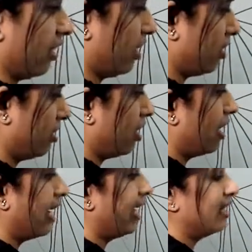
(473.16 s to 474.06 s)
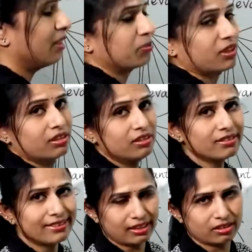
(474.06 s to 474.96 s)
thing, elliptical
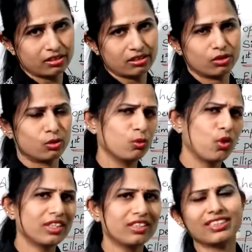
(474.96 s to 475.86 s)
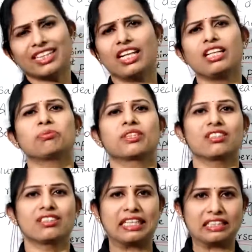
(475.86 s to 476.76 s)
sentences. What are
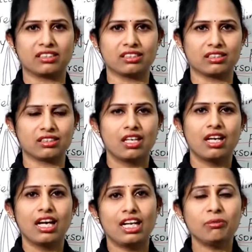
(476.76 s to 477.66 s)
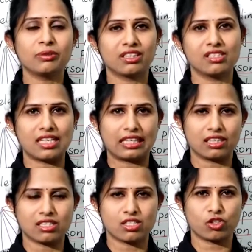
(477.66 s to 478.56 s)
elliptical sentences? Elliptical
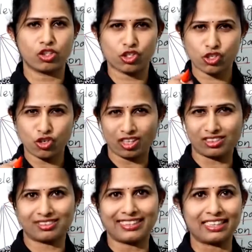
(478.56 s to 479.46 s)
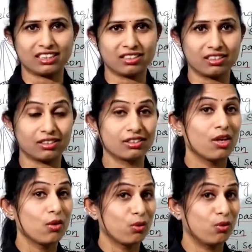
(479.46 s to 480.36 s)
sentences are the short sentences
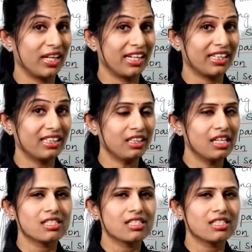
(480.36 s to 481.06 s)
where